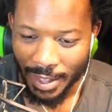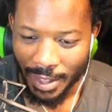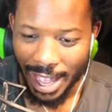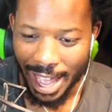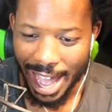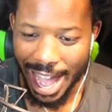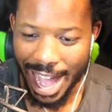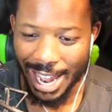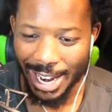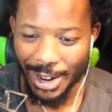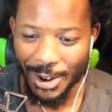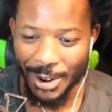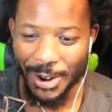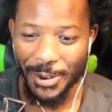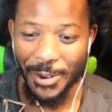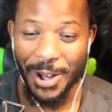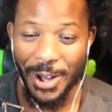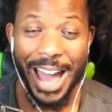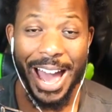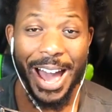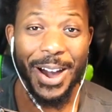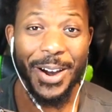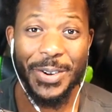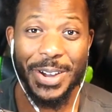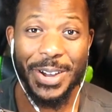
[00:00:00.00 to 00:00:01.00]
I don't know
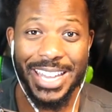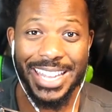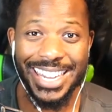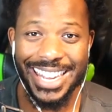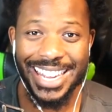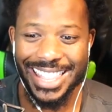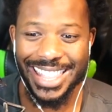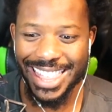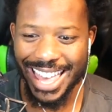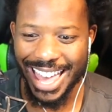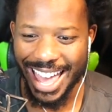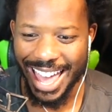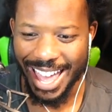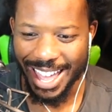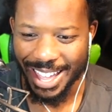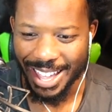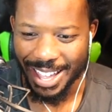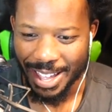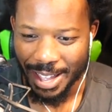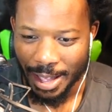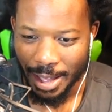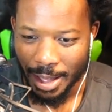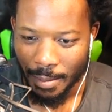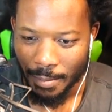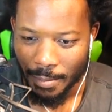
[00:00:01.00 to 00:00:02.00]
how we did that.
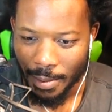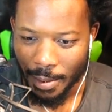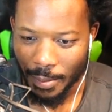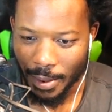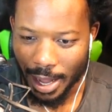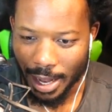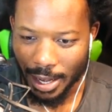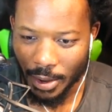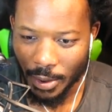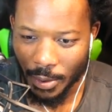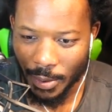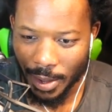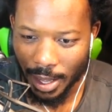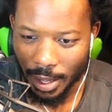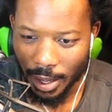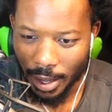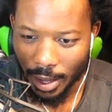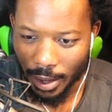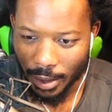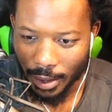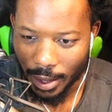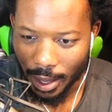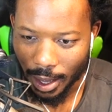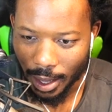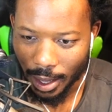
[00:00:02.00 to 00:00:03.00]
Oh, I knew we.
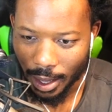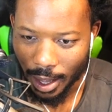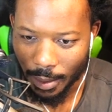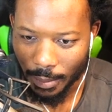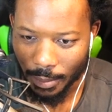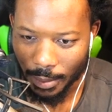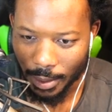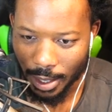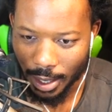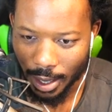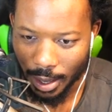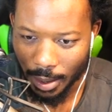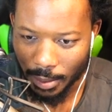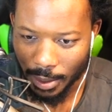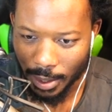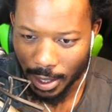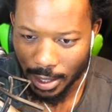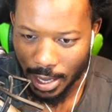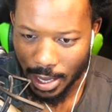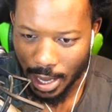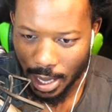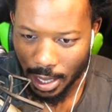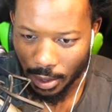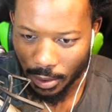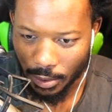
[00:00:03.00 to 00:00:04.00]
Okay, I'm gonna I'm gonna
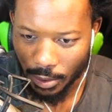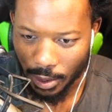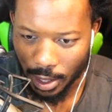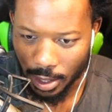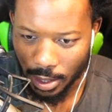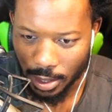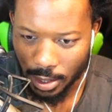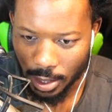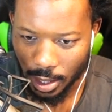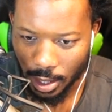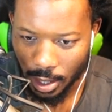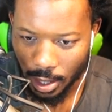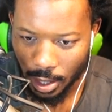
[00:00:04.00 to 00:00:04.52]
take the risk.